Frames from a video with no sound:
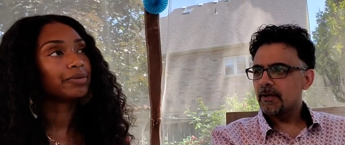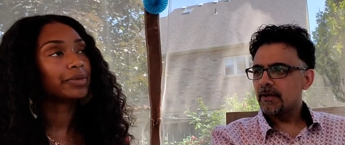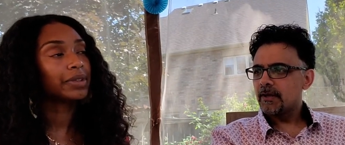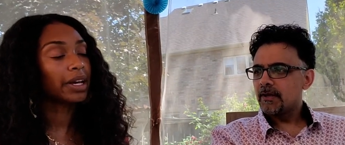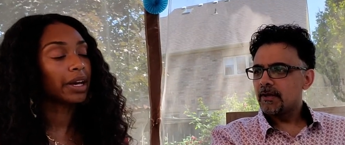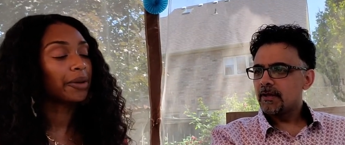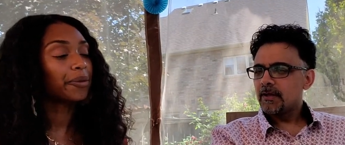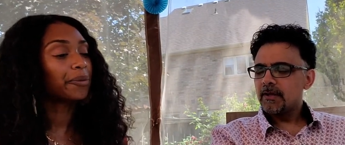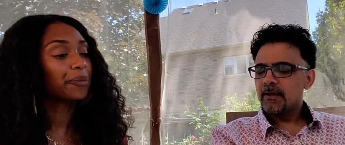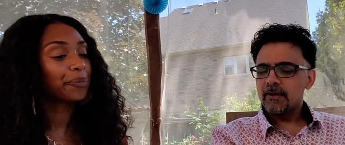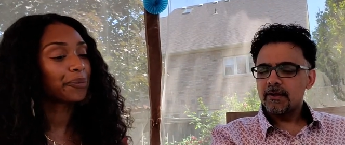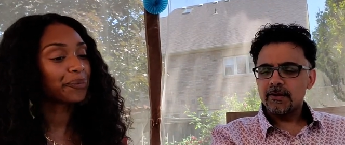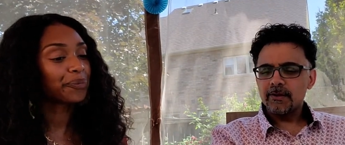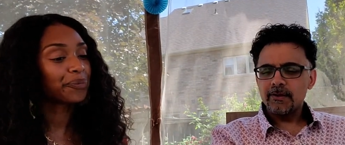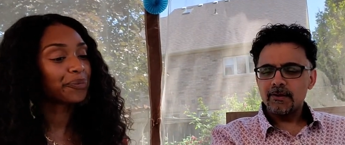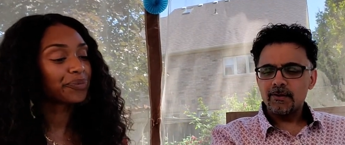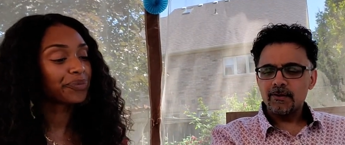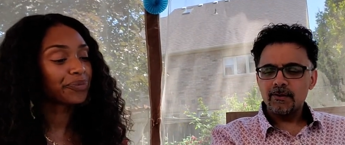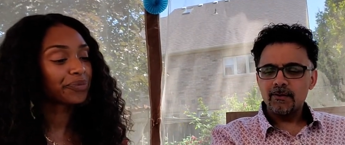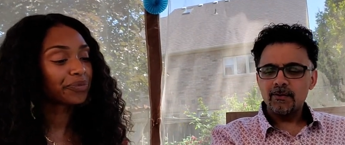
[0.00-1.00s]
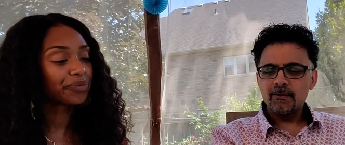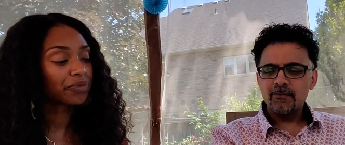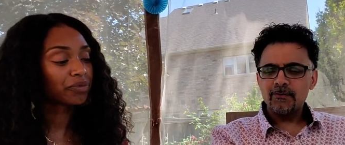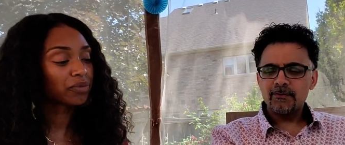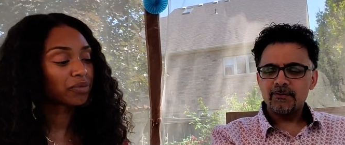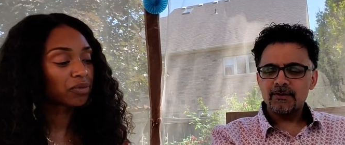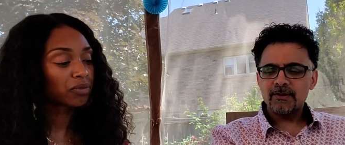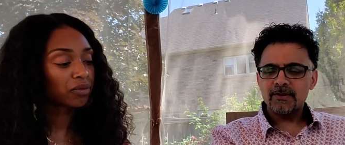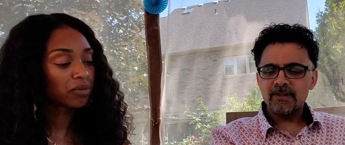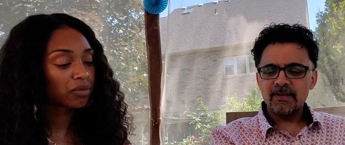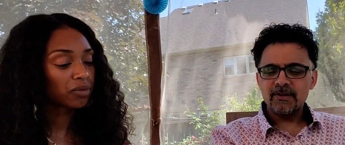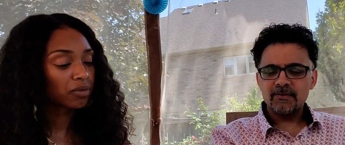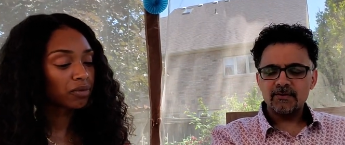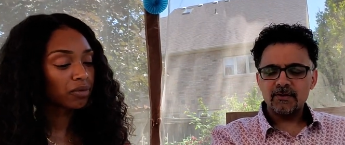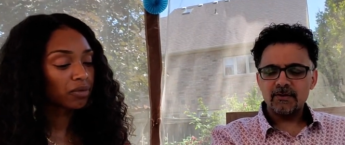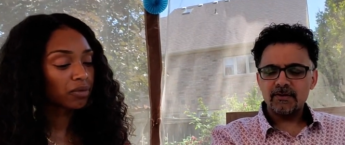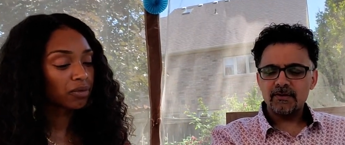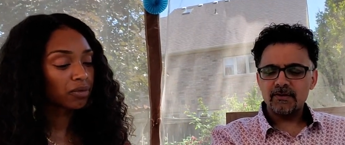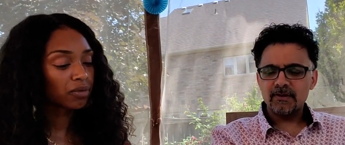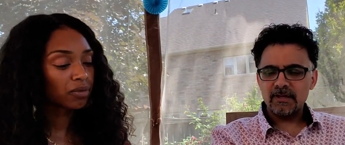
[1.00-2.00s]
Speaker 1: Yeah. You've just
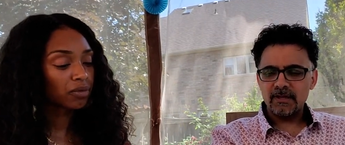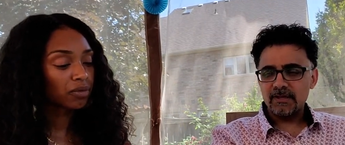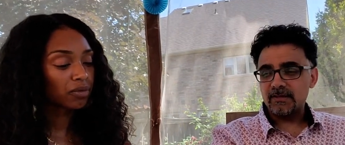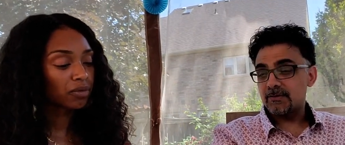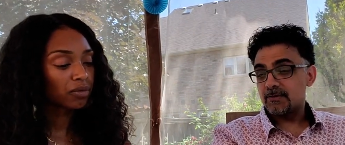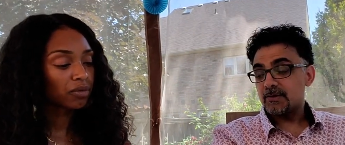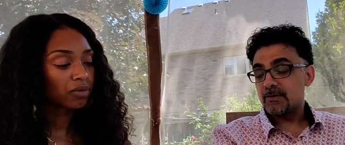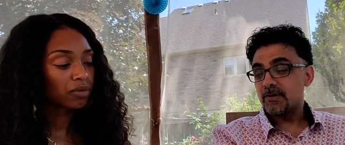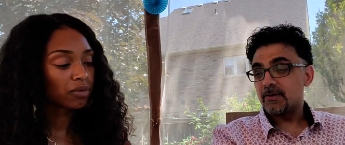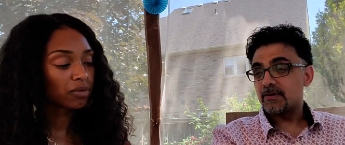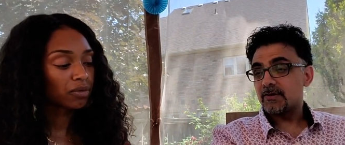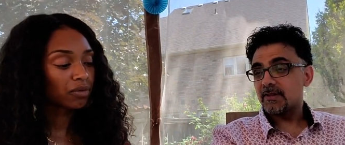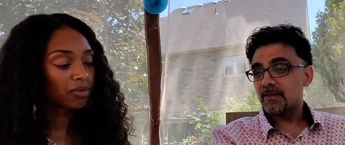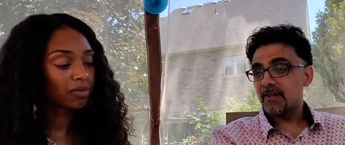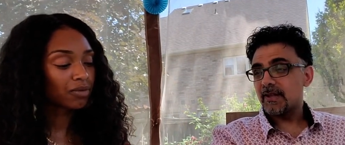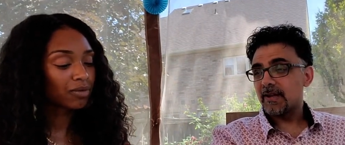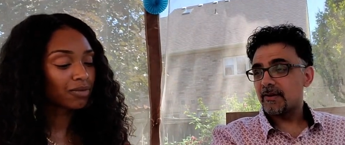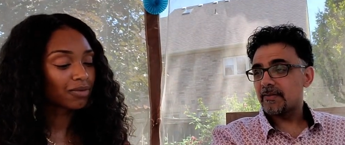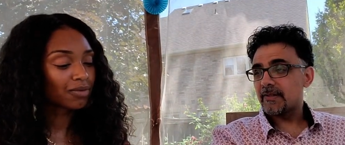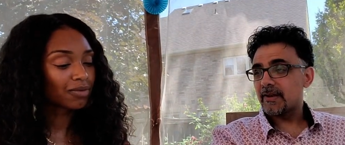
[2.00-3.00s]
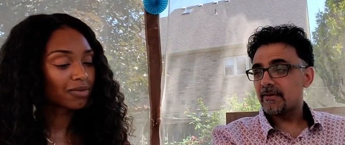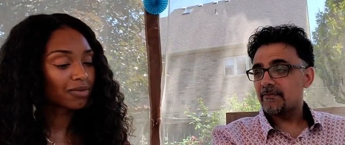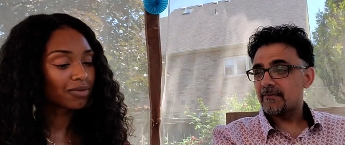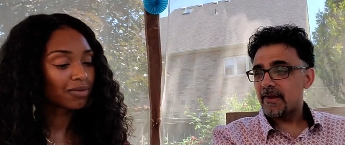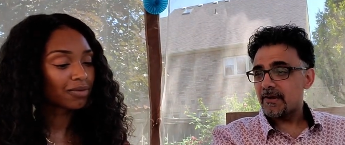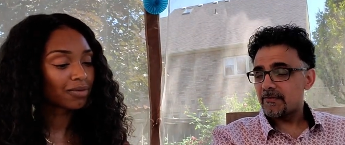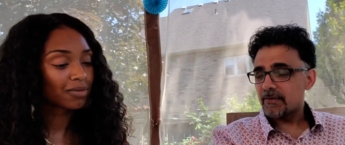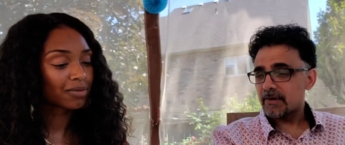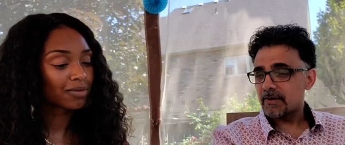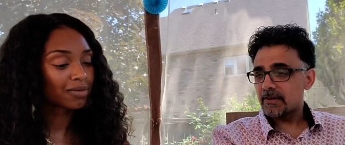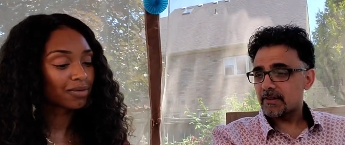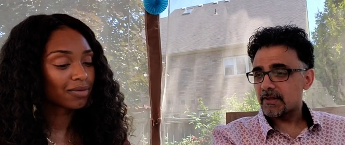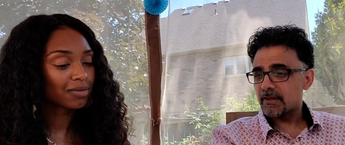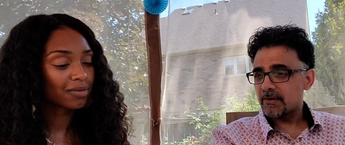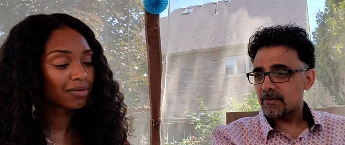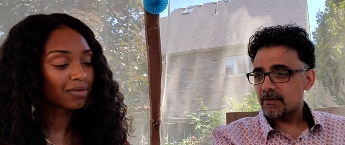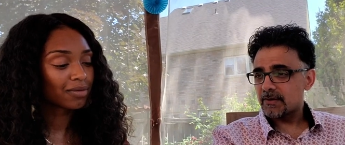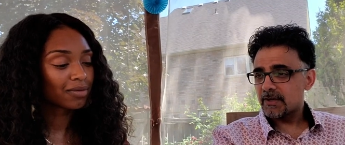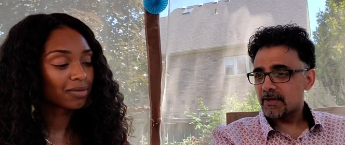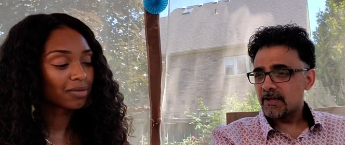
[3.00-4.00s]
interest, introduced a layer that I've never
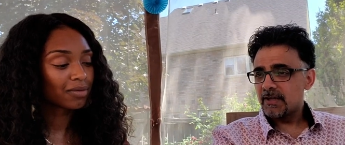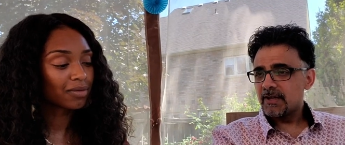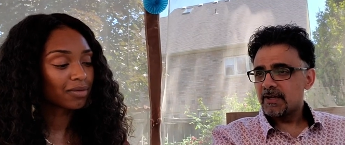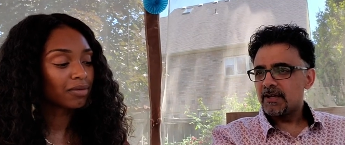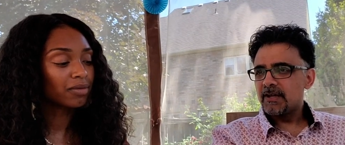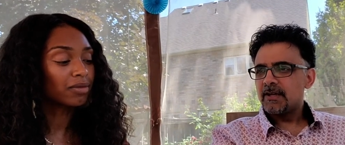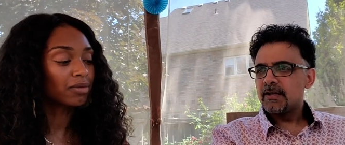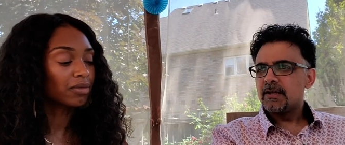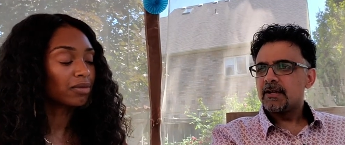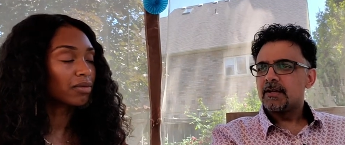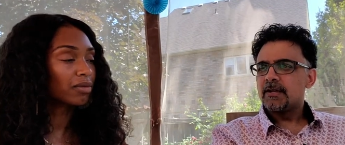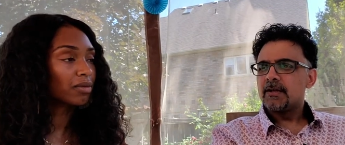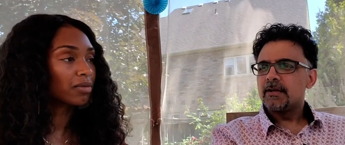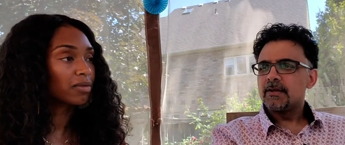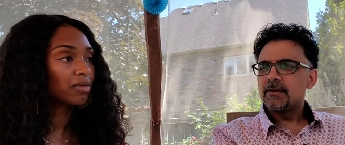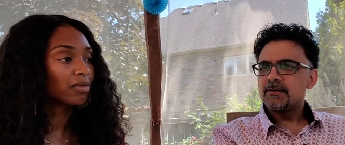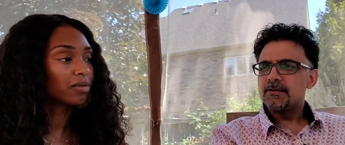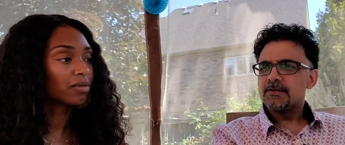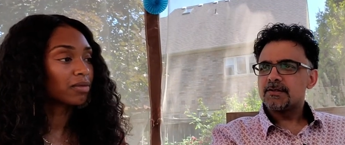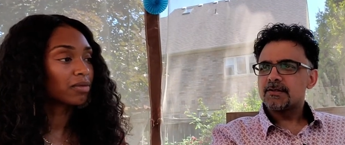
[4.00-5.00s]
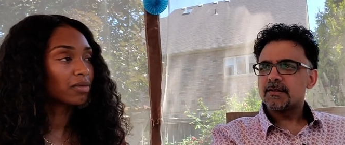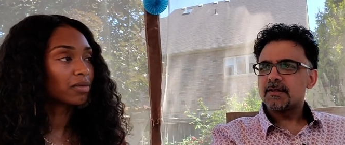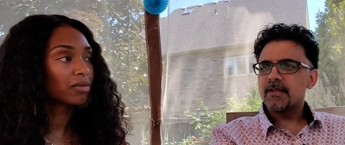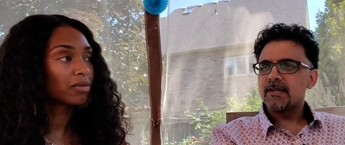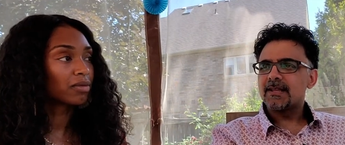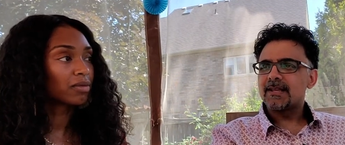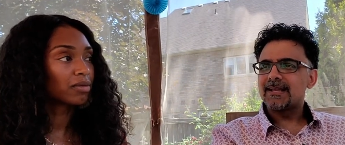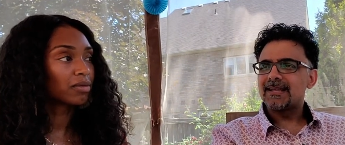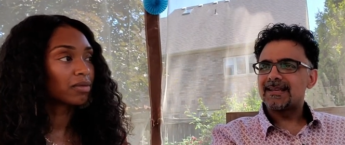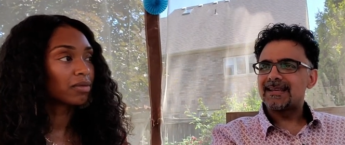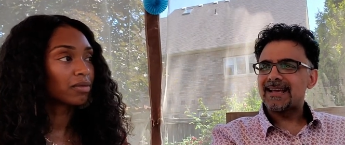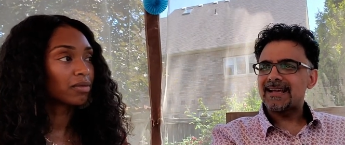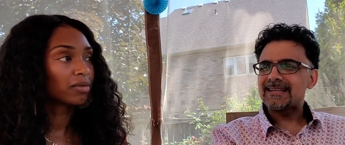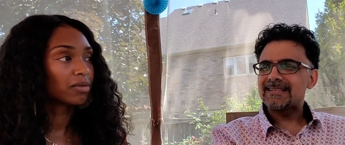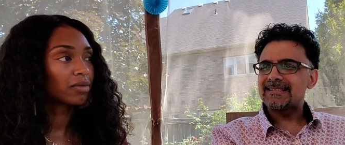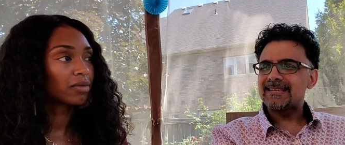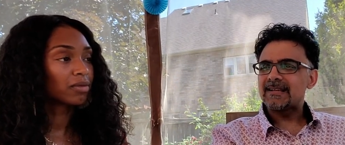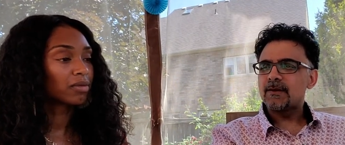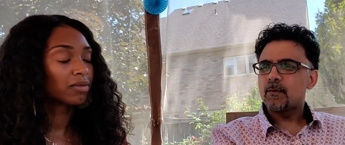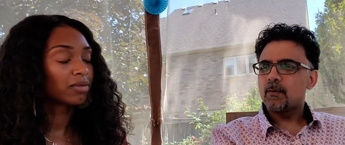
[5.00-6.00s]
considered. Mm. You just said connecting